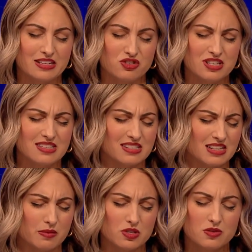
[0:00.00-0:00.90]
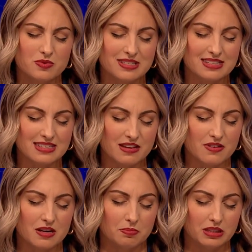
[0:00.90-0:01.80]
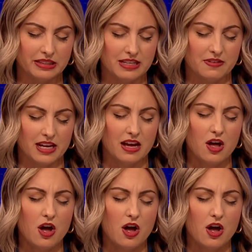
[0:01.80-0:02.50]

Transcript: In Jesus' name, just receive it and believe it.